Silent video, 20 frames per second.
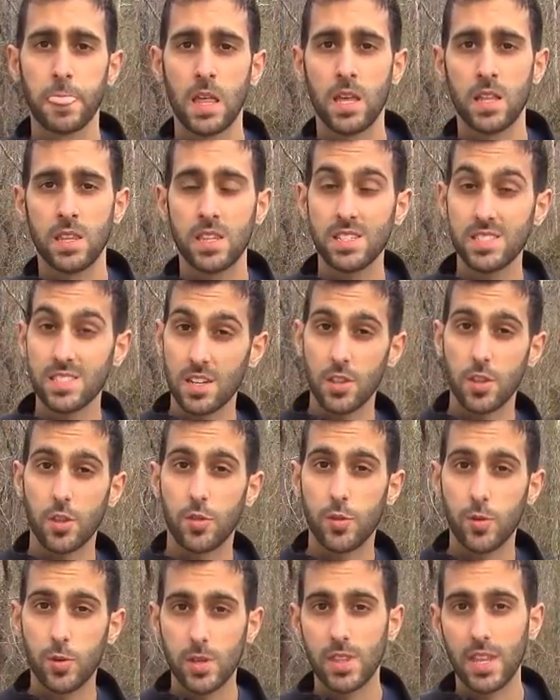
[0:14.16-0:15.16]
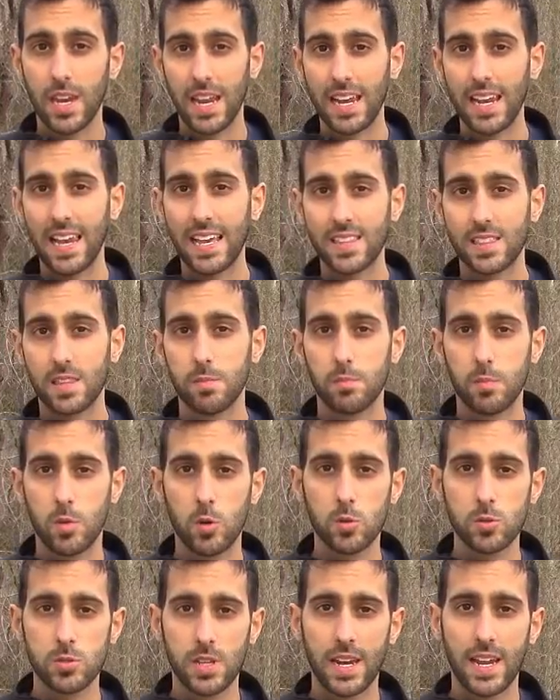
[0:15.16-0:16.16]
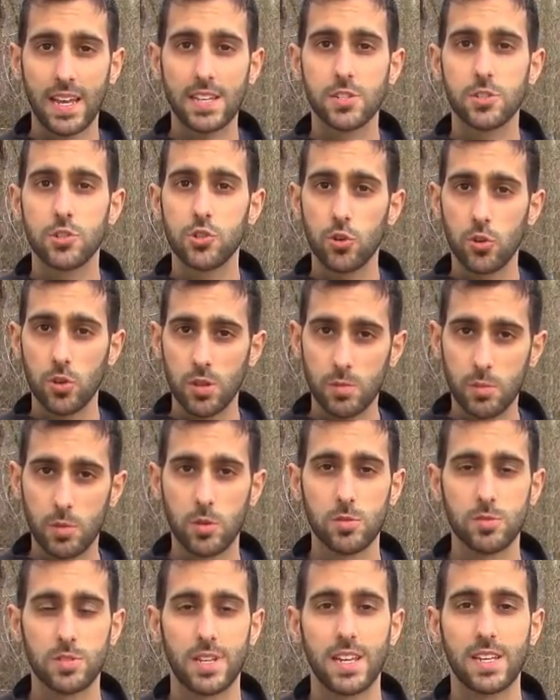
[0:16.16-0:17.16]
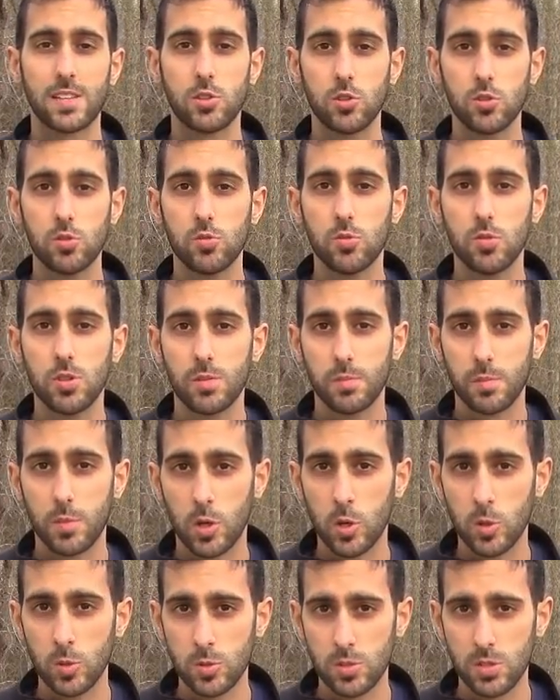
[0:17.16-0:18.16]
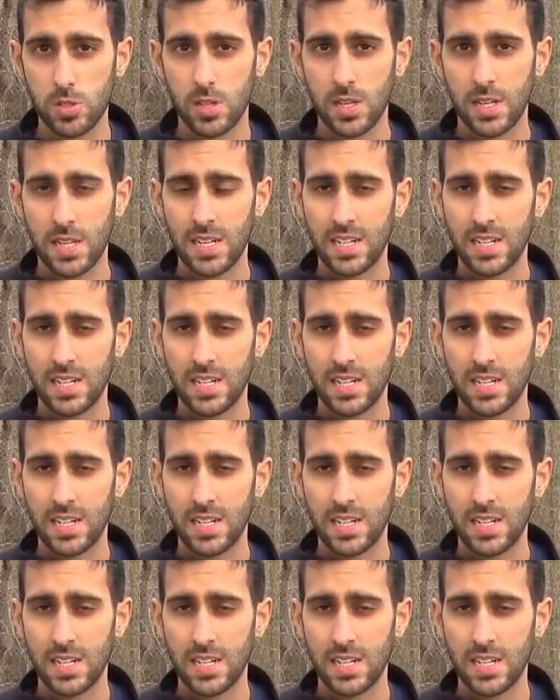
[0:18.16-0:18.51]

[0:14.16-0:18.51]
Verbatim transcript: These are the three that I like the most, that I enjoy the most, that I do the most.